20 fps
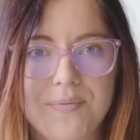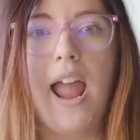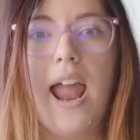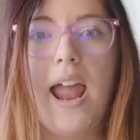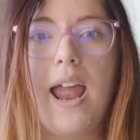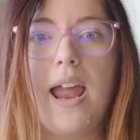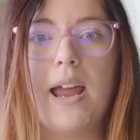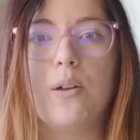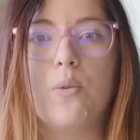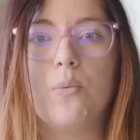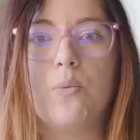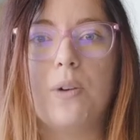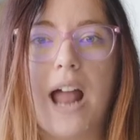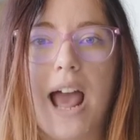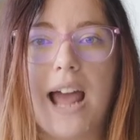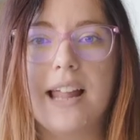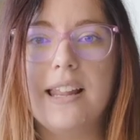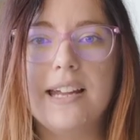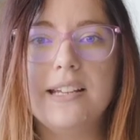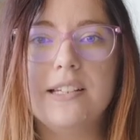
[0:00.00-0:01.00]
And what
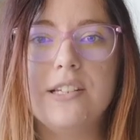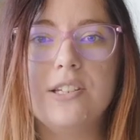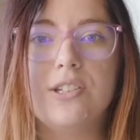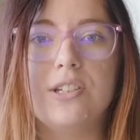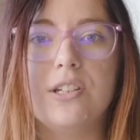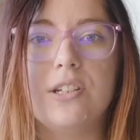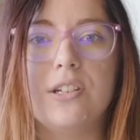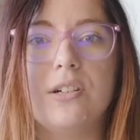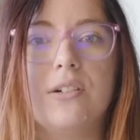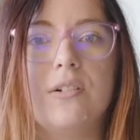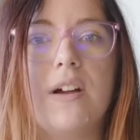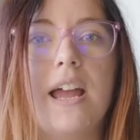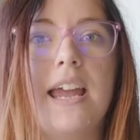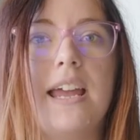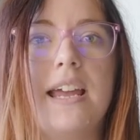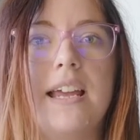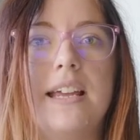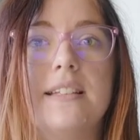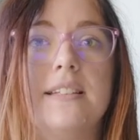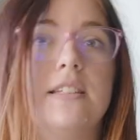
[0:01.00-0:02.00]
I like to do
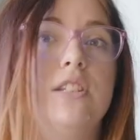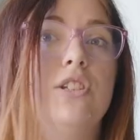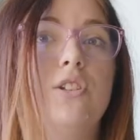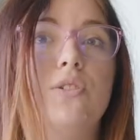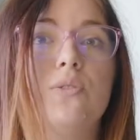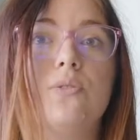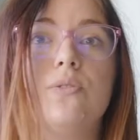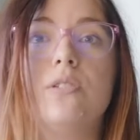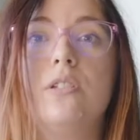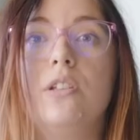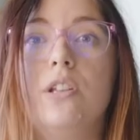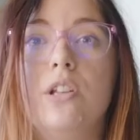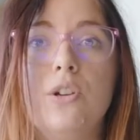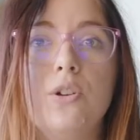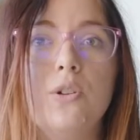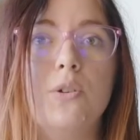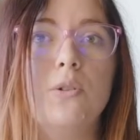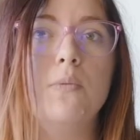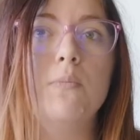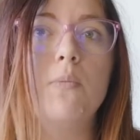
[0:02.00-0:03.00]
is use
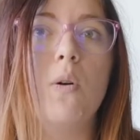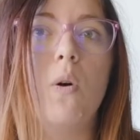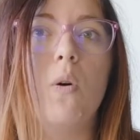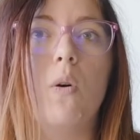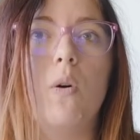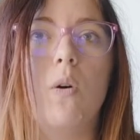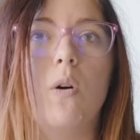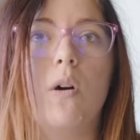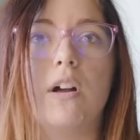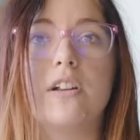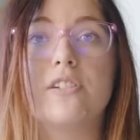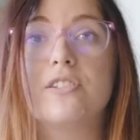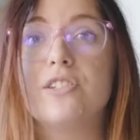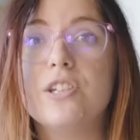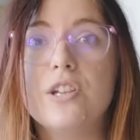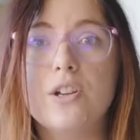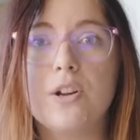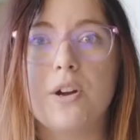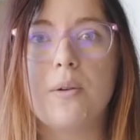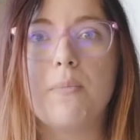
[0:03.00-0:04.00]
Loom or
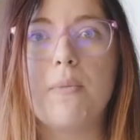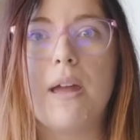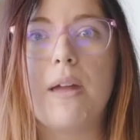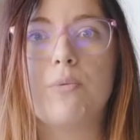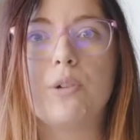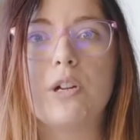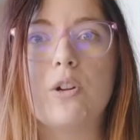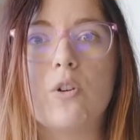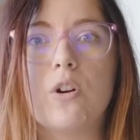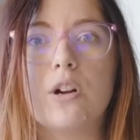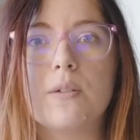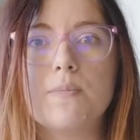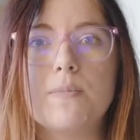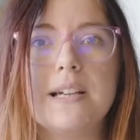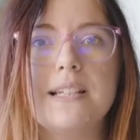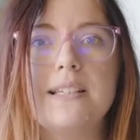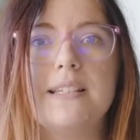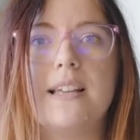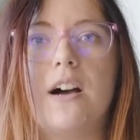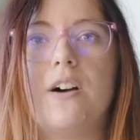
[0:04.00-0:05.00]
Zoom and record
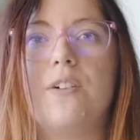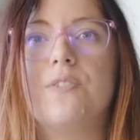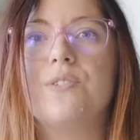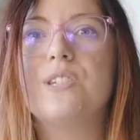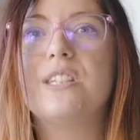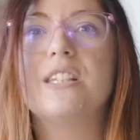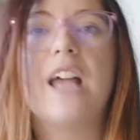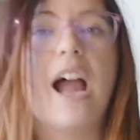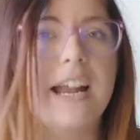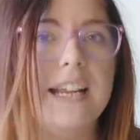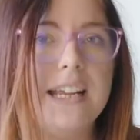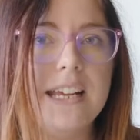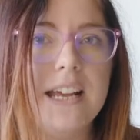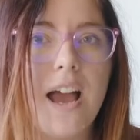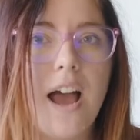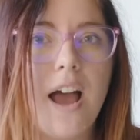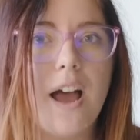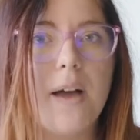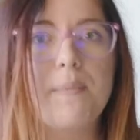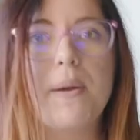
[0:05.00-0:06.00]
myself signing
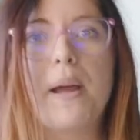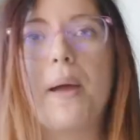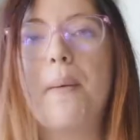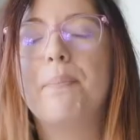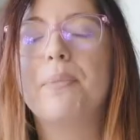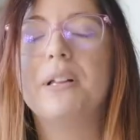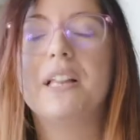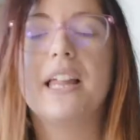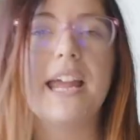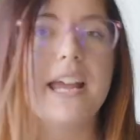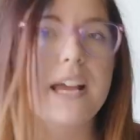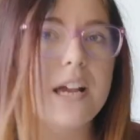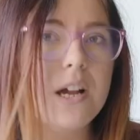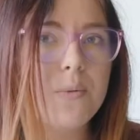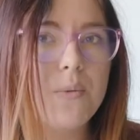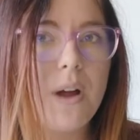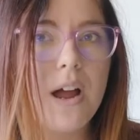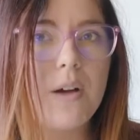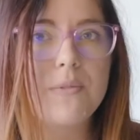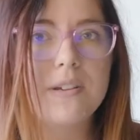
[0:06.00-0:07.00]
up, playing
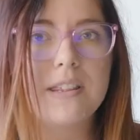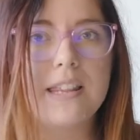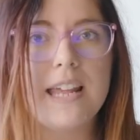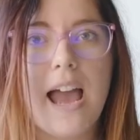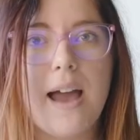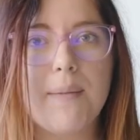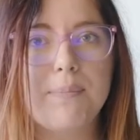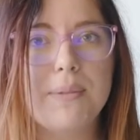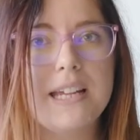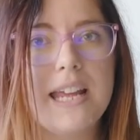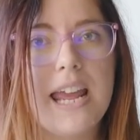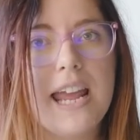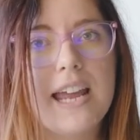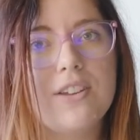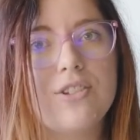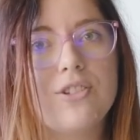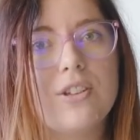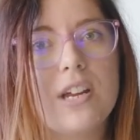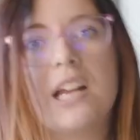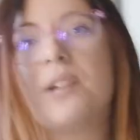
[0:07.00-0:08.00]
around with the
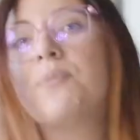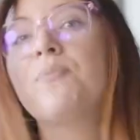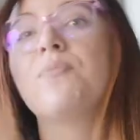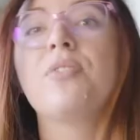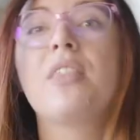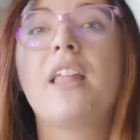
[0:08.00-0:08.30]
application,